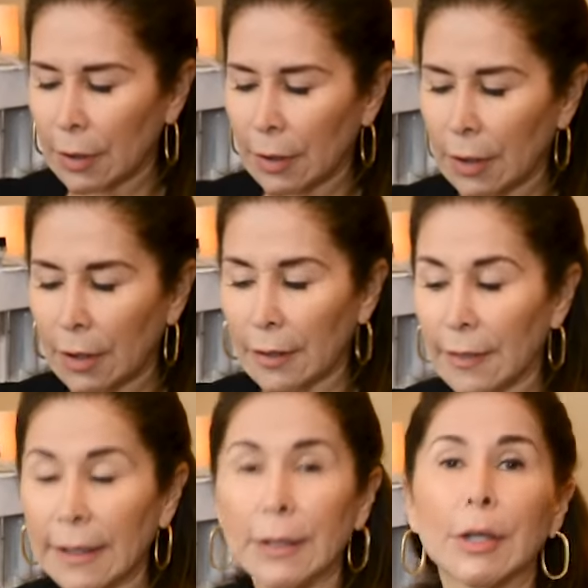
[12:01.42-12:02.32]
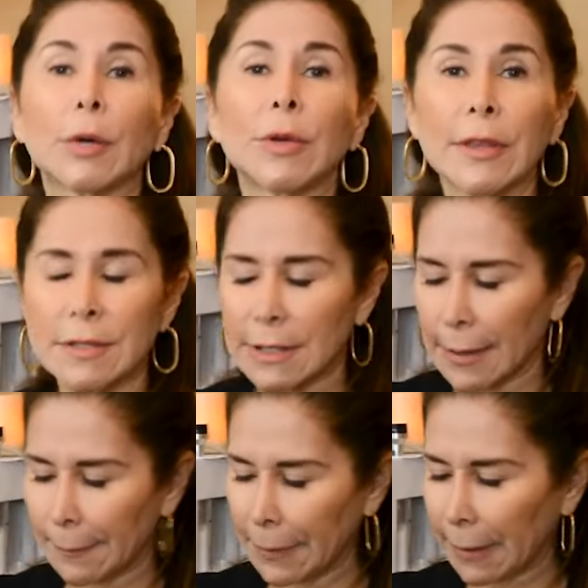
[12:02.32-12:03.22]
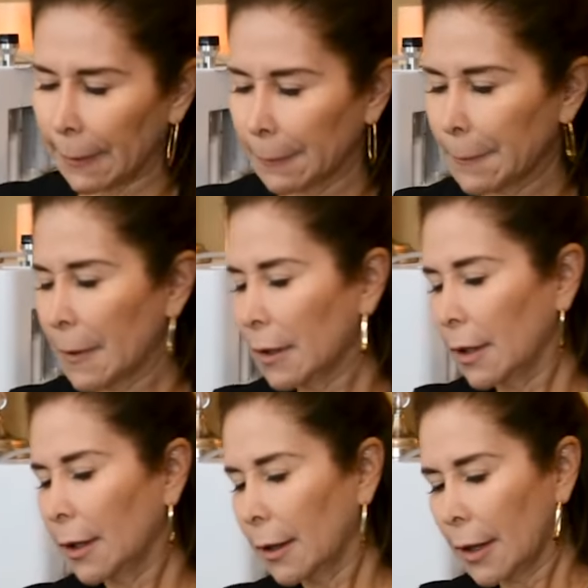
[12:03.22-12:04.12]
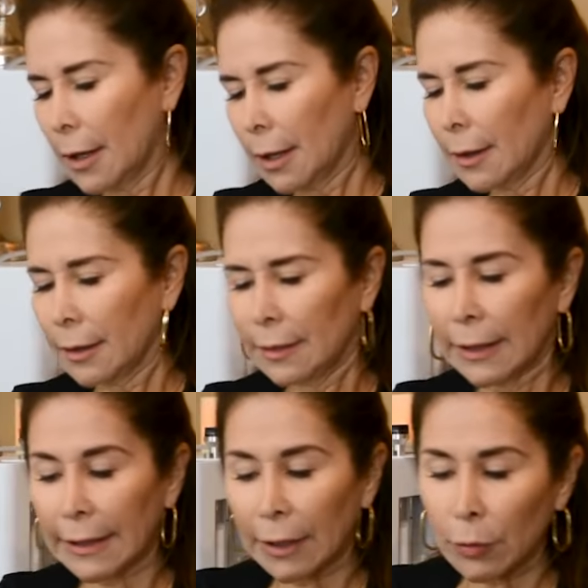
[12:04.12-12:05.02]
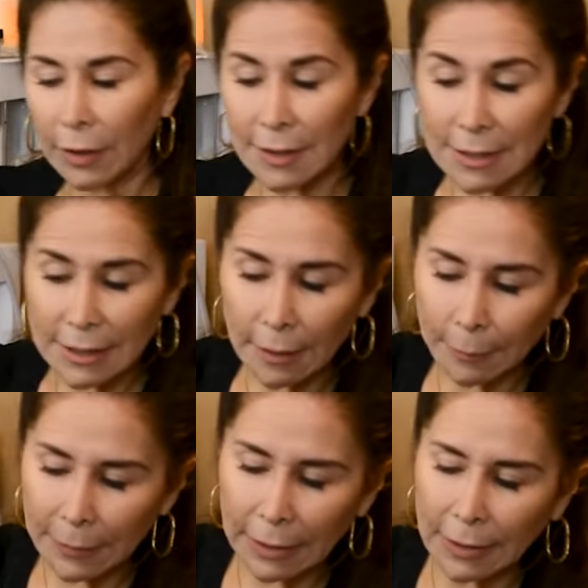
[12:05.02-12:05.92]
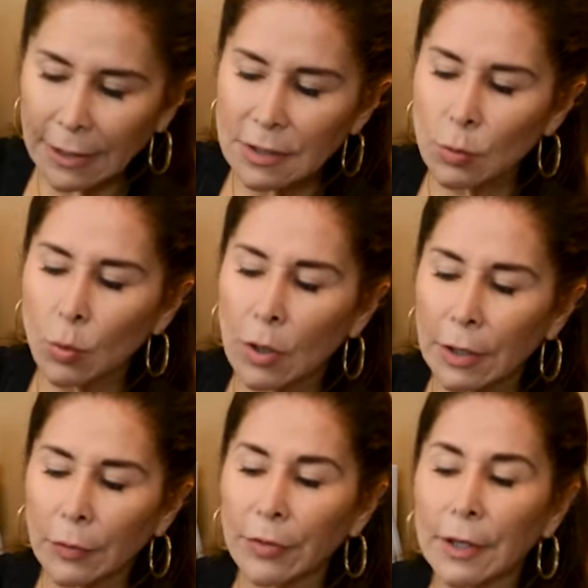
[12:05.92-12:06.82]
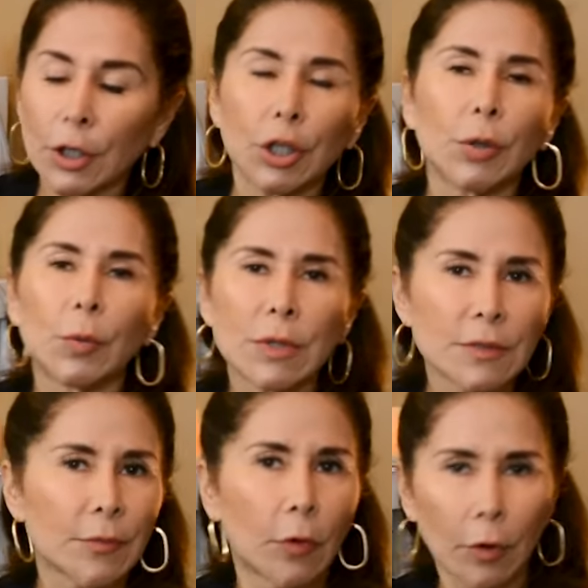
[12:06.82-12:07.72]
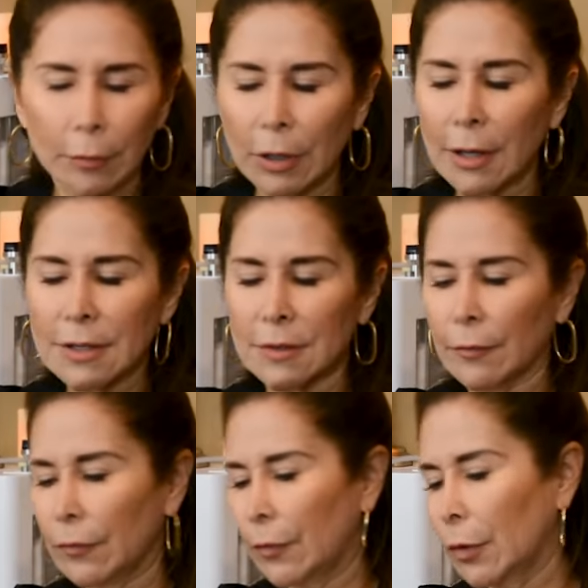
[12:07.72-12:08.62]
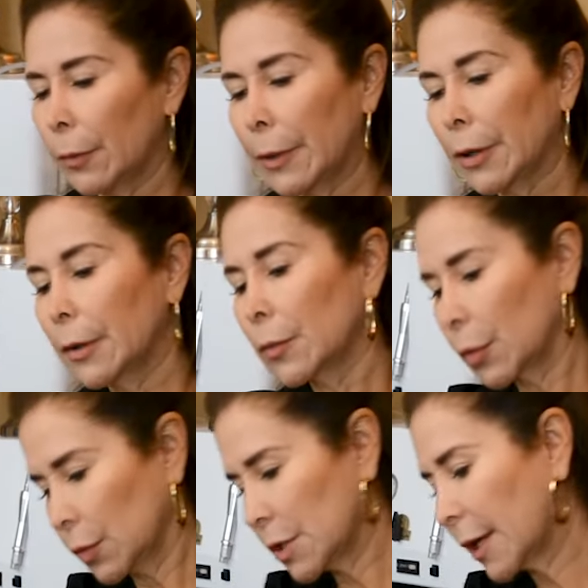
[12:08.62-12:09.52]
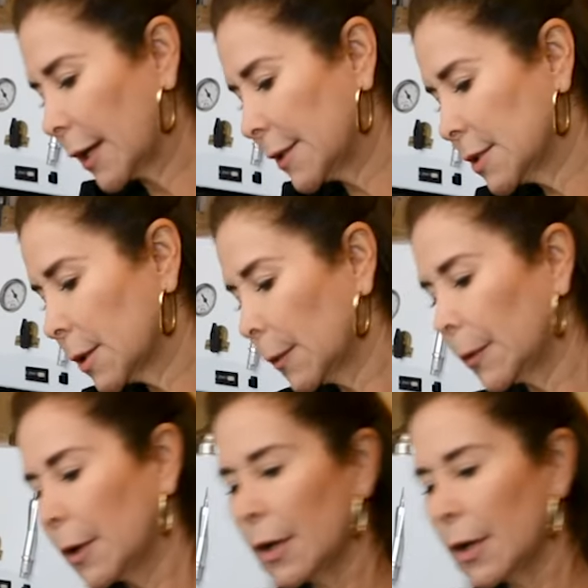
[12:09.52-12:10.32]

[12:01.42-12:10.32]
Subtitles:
the liquid enzyme peel. The liquid enzyme peel is one of the newest formulas from Rhonda Allison.